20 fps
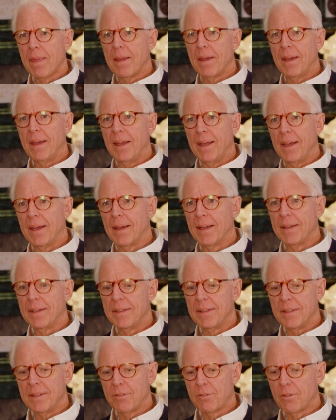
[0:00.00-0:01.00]

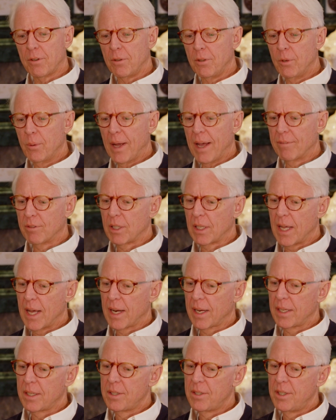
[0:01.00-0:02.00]
And so you have a
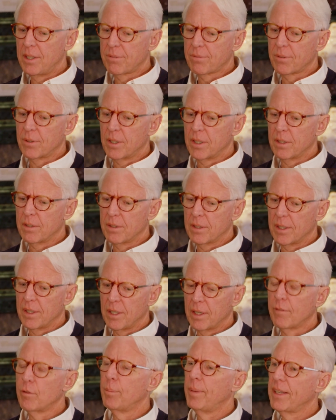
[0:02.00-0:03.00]
lot of different,
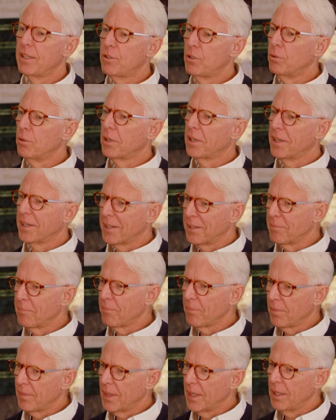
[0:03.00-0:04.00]
you have a big toolkit
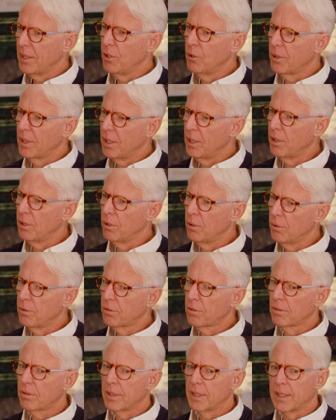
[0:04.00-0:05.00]
that you can
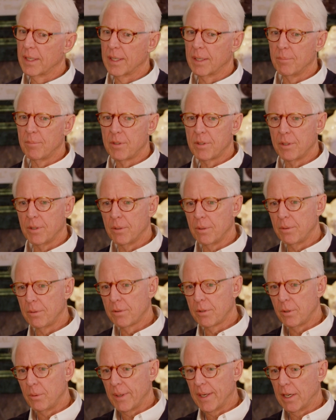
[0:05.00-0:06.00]
use
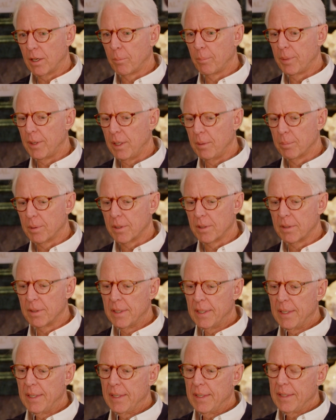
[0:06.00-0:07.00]
to help
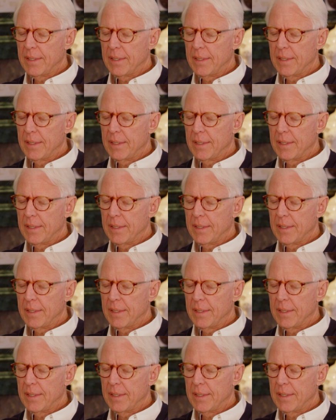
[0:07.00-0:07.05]
people.